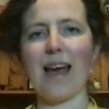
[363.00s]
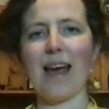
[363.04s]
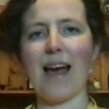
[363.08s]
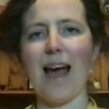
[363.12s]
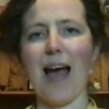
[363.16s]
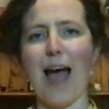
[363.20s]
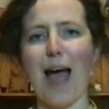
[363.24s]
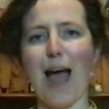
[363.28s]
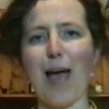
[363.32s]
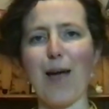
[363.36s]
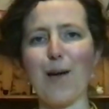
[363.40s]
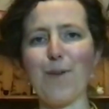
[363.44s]

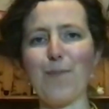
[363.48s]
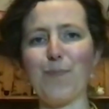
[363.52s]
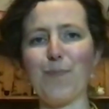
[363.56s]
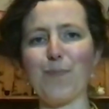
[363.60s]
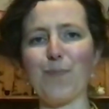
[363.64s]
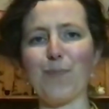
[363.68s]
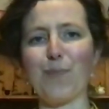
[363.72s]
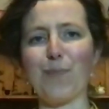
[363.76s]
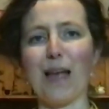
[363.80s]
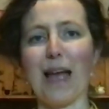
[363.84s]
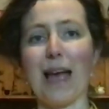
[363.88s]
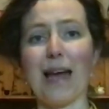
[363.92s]

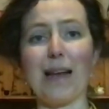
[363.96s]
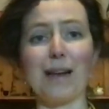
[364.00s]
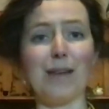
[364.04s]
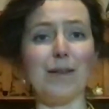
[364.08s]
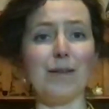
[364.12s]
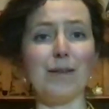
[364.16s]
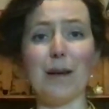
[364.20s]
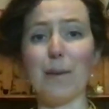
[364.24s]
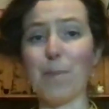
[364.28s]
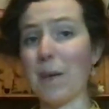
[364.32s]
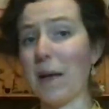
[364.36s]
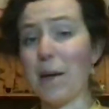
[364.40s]
And
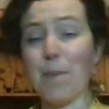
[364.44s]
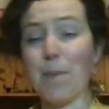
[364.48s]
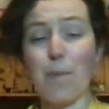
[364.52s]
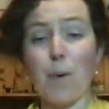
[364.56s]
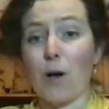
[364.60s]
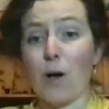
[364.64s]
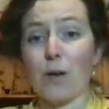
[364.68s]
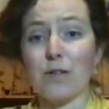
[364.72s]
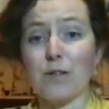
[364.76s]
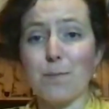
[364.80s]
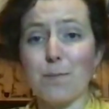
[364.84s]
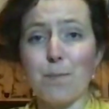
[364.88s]
he
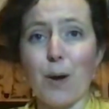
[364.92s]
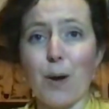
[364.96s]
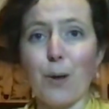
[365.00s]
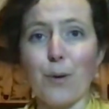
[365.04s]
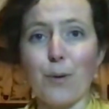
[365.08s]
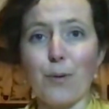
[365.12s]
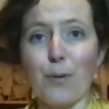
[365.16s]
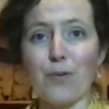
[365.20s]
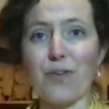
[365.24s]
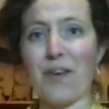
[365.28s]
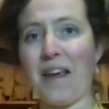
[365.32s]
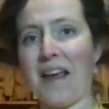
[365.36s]
barks at
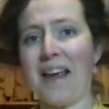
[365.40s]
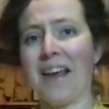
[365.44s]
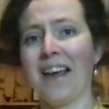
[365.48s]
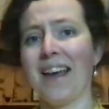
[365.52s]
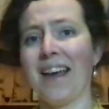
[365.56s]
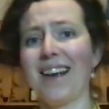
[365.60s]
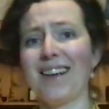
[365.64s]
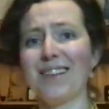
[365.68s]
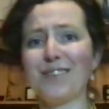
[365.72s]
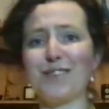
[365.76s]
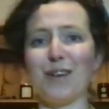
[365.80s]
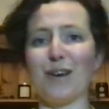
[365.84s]
both.
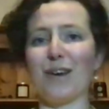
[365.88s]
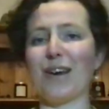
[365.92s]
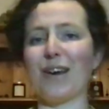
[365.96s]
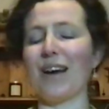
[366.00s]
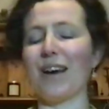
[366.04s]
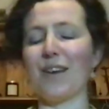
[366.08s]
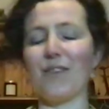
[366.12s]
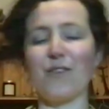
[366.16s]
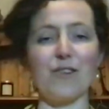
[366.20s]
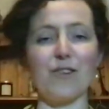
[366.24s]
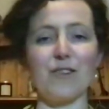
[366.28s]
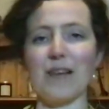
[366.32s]
So he
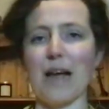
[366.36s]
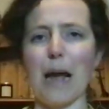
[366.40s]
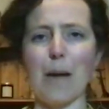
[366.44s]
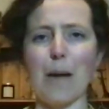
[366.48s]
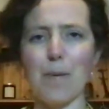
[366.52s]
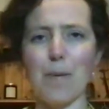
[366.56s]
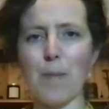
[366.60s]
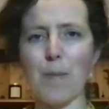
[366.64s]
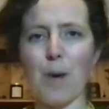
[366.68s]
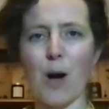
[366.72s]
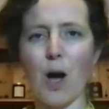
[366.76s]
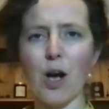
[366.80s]
either does a
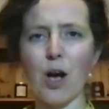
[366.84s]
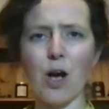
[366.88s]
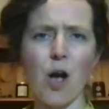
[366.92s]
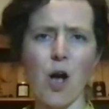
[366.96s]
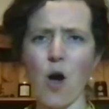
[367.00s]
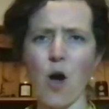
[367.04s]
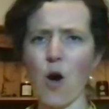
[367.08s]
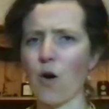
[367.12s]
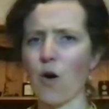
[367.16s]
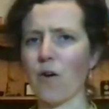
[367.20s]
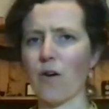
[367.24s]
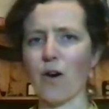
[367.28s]
happy bark
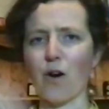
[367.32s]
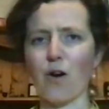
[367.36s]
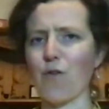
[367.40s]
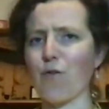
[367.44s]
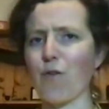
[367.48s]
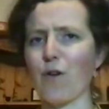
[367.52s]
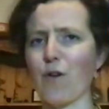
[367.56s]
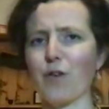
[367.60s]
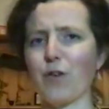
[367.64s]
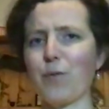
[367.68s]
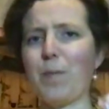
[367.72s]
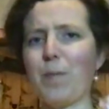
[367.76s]
or a
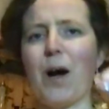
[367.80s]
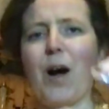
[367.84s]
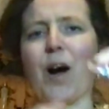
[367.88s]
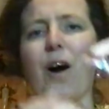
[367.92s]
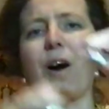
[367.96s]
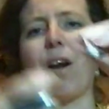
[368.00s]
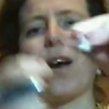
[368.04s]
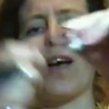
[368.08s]
cross bark.